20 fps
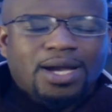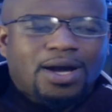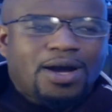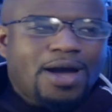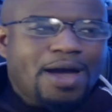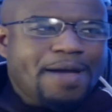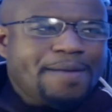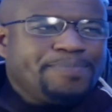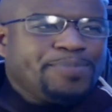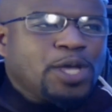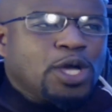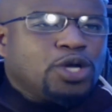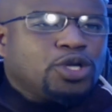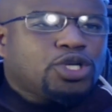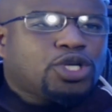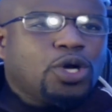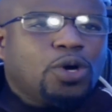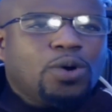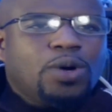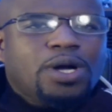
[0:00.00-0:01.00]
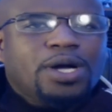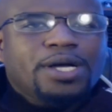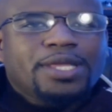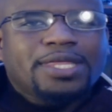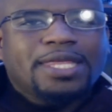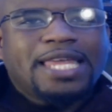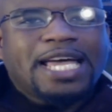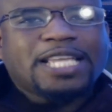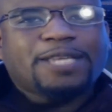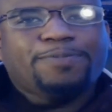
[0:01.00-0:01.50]
All right. So
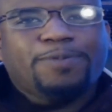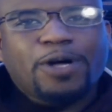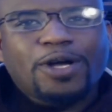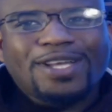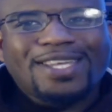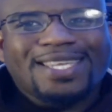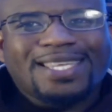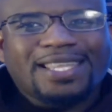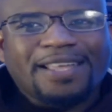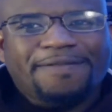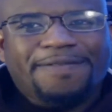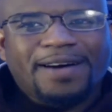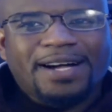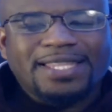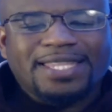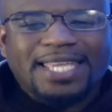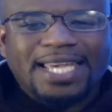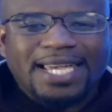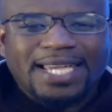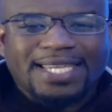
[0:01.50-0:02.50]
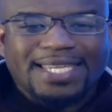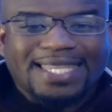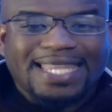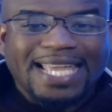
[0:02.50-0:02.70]
the next player is Stephon Diggs.